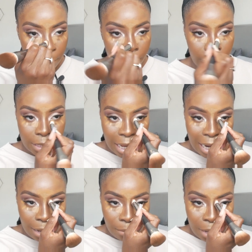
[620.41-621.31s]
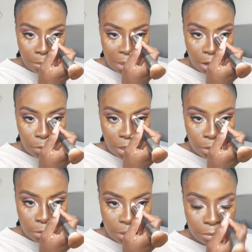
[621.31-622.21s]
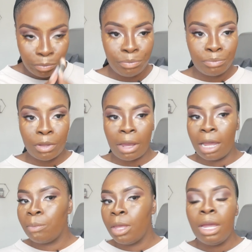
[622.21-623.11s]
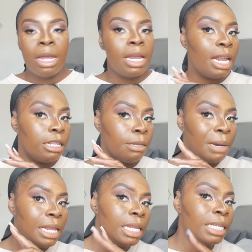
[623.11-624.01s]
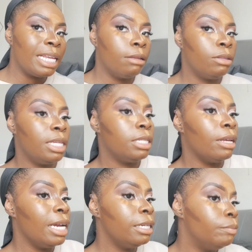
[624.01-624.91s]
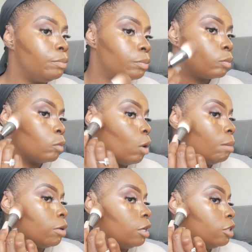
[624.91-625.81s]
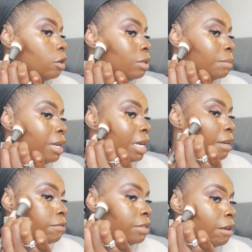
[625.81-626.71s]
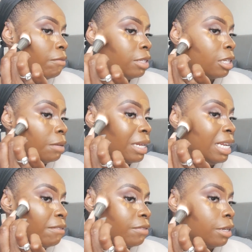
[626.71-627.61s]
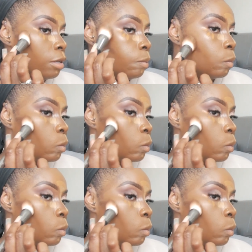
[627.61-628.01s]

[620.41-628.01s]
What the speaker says: because I like my big old nose. Okay, now to blend this out this side, what I'm going to do is I'm going to lift. Everything's going to be lifted.